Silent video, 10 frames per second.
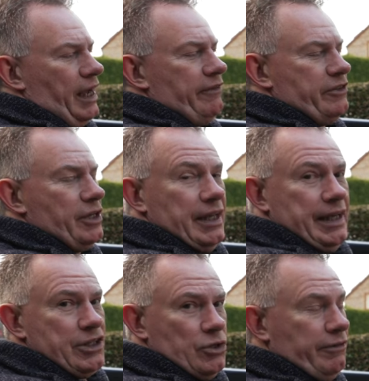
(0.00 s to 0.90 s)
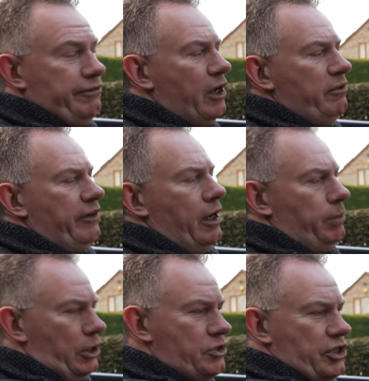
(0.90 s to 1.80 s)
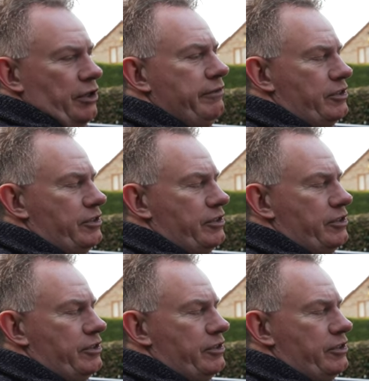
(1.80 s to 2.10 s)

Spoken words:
have to connect your phone via Bluetooth